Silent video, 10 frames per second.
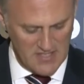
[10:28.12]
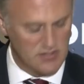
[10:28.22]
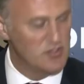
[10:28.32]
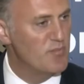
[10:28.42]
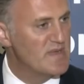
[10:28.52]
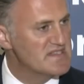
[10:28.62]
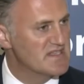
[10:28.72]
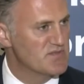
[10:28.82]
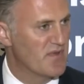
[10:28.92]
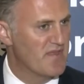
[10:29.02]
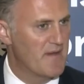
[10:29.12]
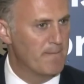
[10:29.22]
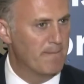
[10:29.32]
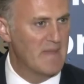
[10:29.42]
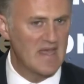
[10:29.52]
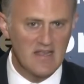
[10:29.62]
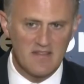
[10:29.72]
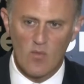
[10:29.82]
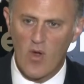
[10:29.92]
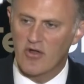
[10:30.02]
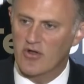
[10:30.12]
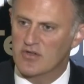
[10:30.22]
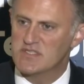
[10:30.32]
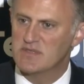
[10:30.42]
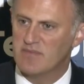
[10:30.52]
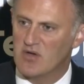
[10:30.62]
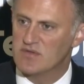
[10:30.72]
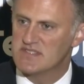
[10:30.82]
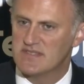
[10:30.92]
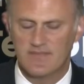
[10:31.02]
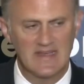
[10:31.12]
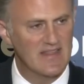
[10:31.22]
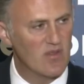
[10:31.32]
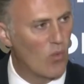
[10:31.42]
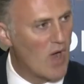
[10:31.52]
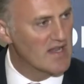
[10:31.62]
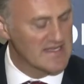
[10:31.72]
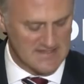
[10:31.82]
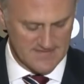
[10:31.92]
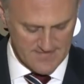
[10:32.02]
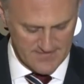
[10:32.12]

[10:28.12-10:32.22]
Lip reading: to do business with them, hitting them where it hurts the most, in the wallet.